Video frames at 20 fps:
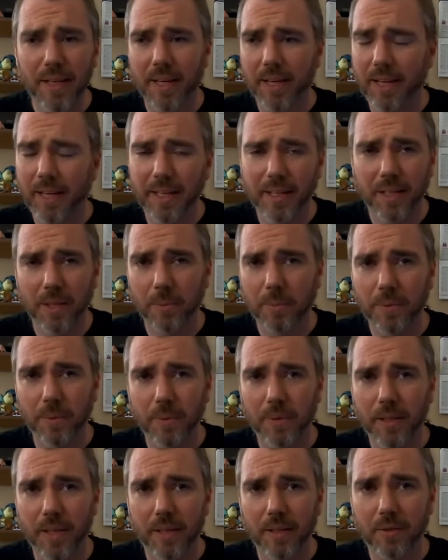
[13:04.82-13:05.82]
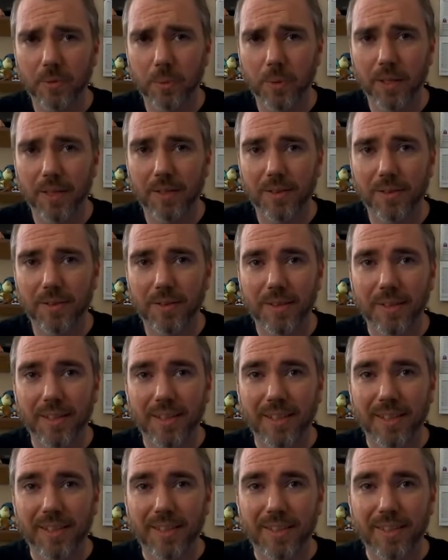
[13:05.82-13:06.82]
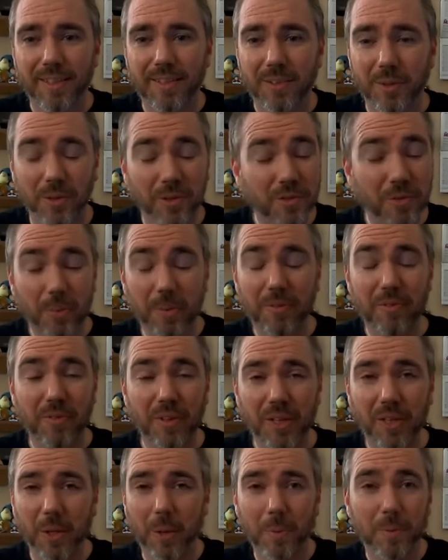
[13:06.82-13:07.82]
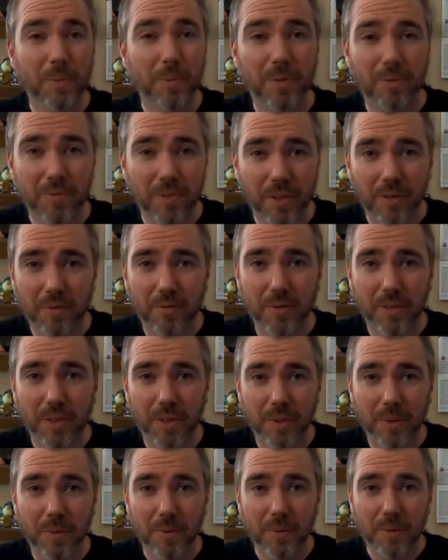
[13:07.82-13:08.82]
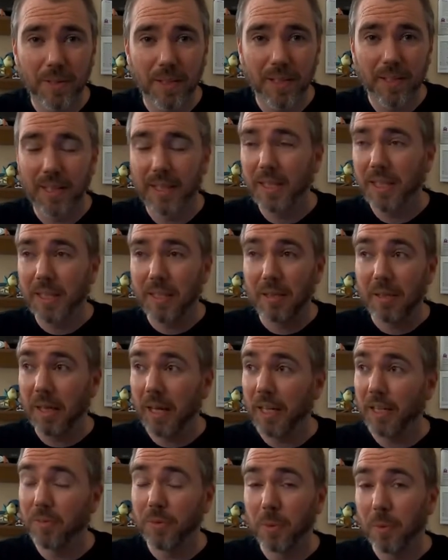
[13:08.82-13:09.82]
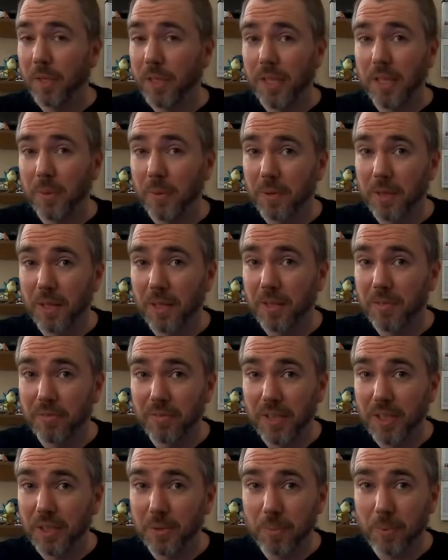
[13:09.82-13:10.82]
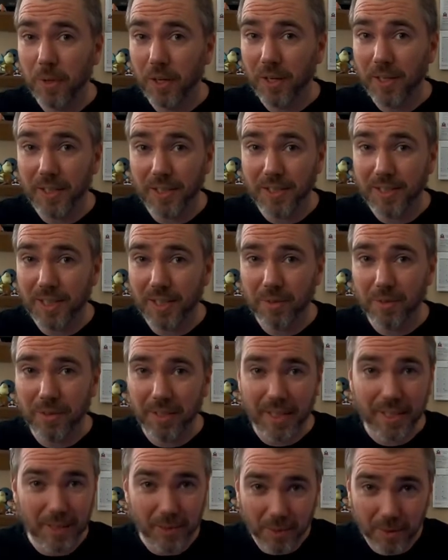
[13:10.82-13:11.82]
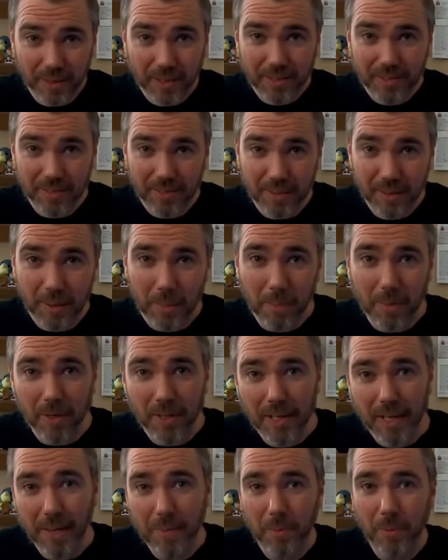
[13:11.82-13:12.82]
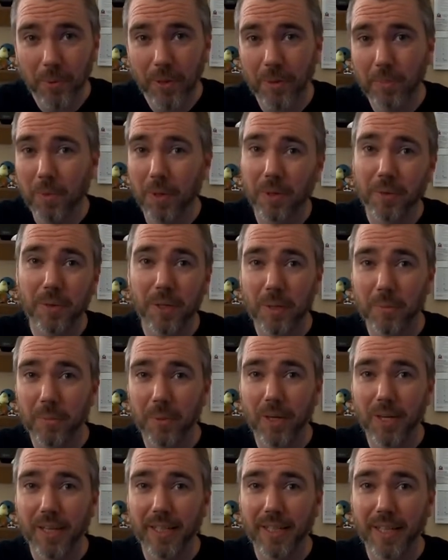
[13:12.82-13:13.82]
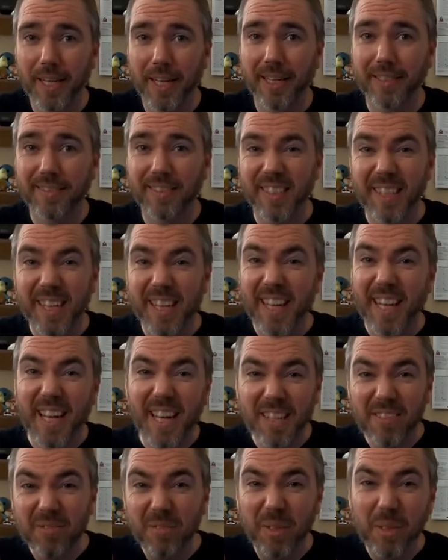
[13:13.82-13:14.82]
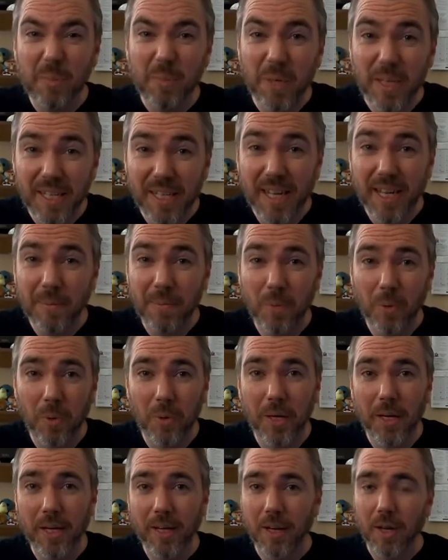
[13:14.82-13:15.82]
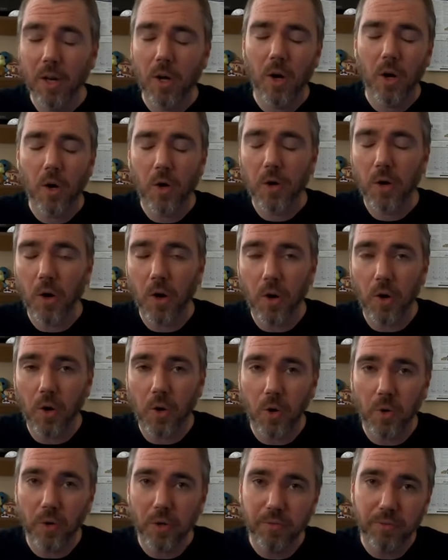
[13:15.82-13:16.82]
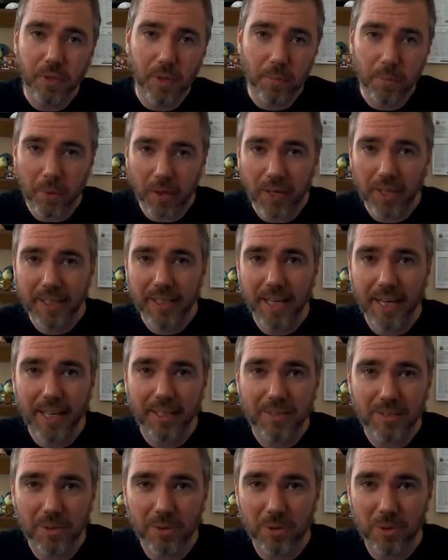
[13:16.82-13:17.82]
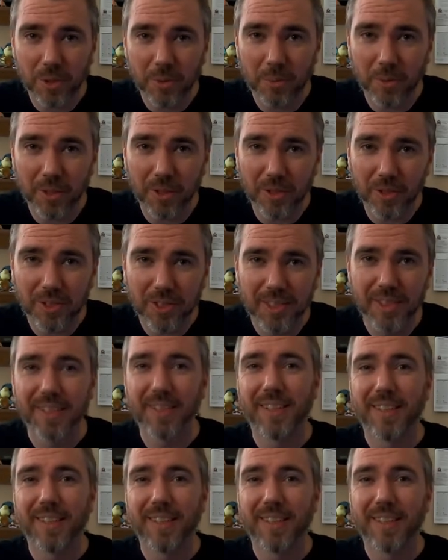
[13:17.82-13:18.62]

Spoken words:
that, I can help you with that as well. So this has been fun. I hope it's been fun for you. And if you want to hear what the finished product sounds like, you can listen to the Monday Morning Monorail podcast every Monday morning on all of your podcast distributors.